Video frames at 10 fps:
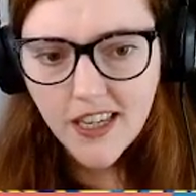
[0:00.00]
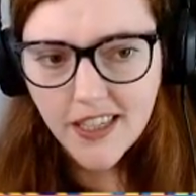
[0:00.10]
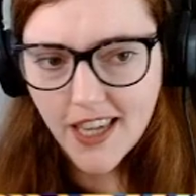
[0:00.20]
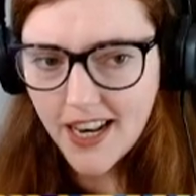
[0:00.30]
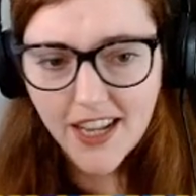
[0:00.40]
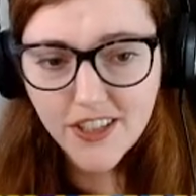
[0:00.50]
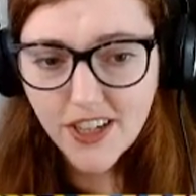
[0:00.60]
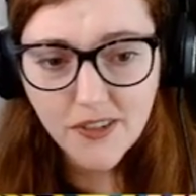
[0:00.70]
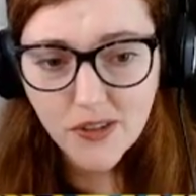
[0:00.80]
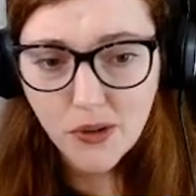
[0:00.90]
yeah,
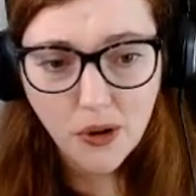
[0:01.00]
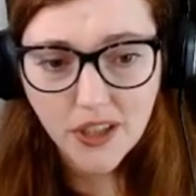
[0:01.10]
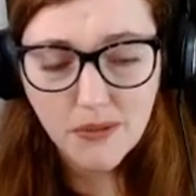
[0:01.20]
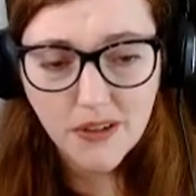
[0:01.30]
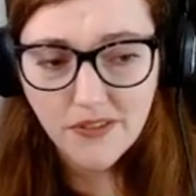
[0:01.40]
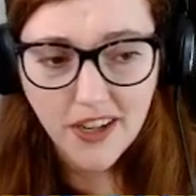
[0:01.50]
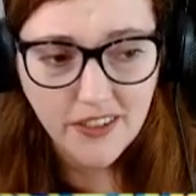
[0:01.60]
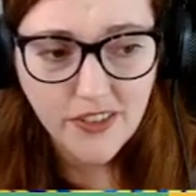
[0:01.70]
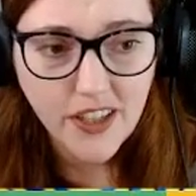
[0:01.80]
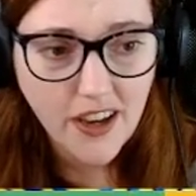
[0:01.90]
legendary is not going to be fun.
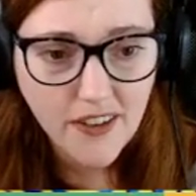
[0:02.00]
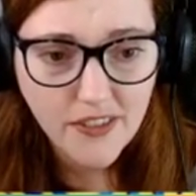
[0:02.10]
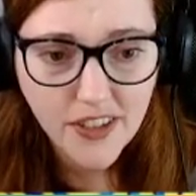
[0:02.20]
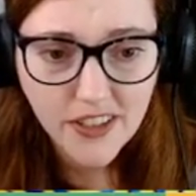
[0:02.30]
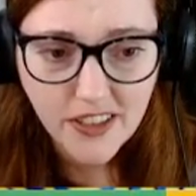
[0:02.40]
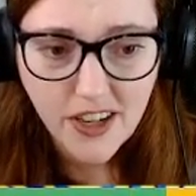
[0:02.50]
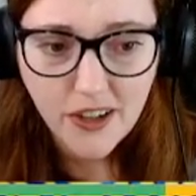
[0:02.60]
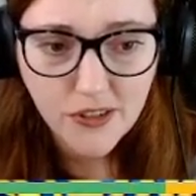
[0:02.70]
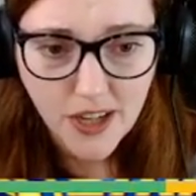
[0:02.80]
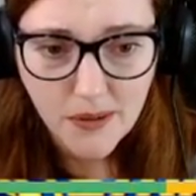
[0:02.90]
If you go have a look at the
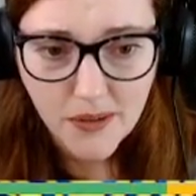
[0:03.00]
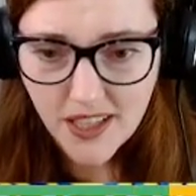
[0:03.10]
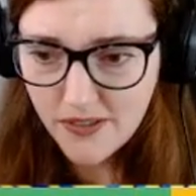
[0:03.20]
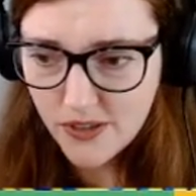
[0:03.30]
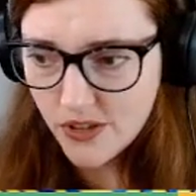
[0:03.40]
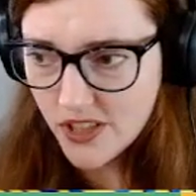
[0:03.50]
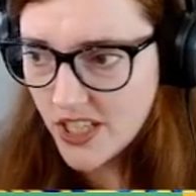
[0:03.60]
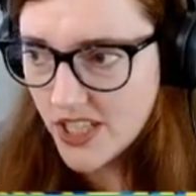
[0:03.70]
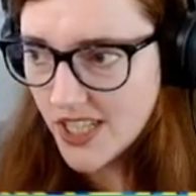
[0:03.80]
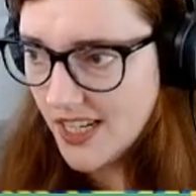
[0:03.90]
nodes on
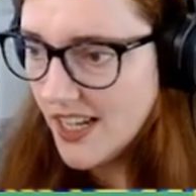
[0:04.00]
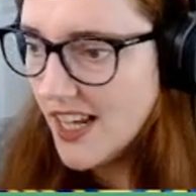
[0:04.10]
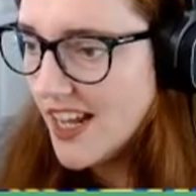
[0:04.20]
msf.gg,